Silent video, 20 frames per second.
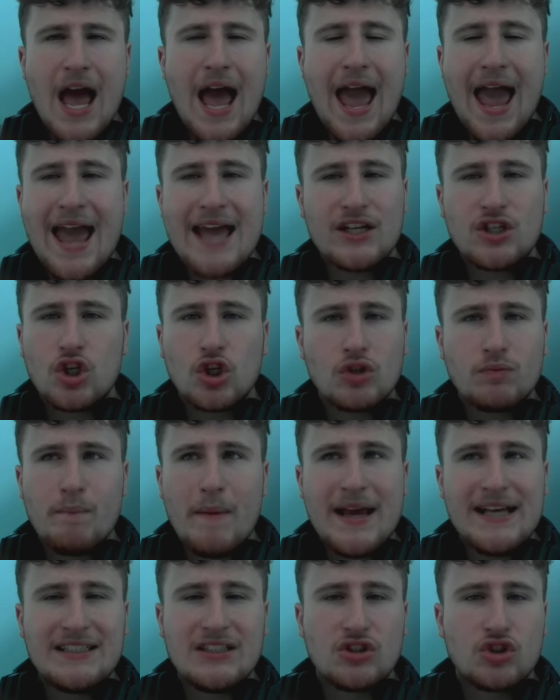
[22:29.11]
it just
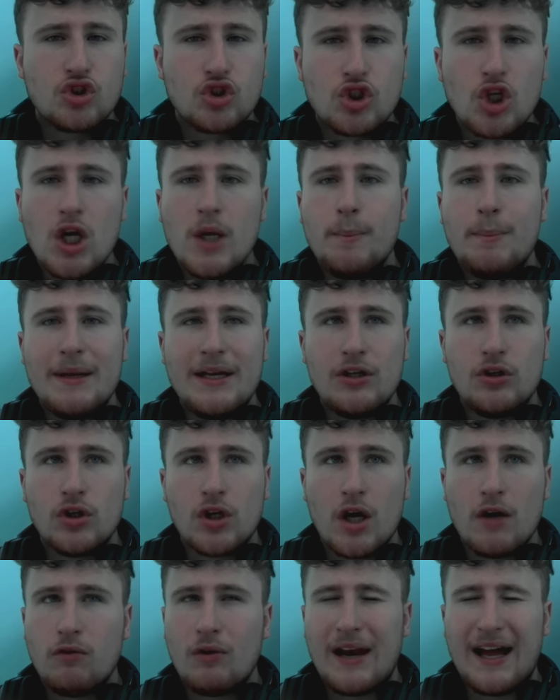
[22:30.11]
makes it stupidly good overall.